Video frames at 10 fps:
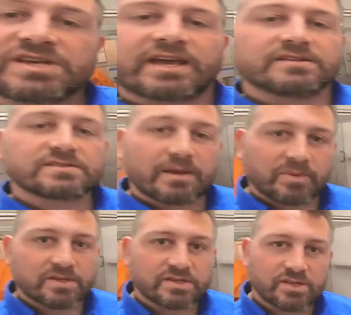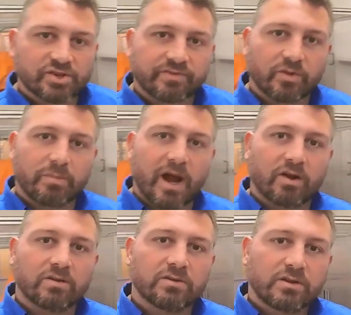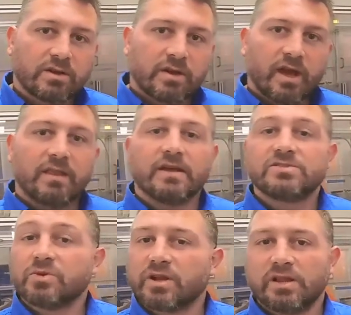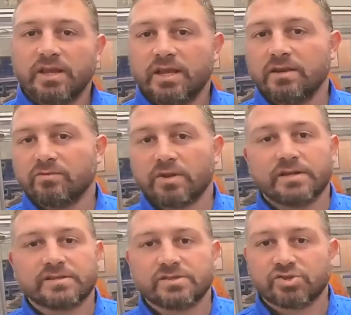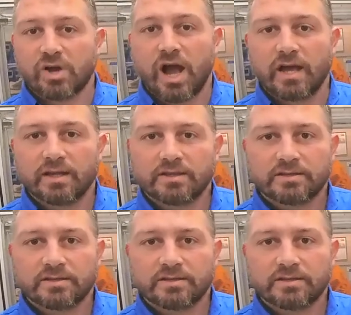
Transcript: second step in the centrifugal barrel, and then to a clean, rinse, and dry.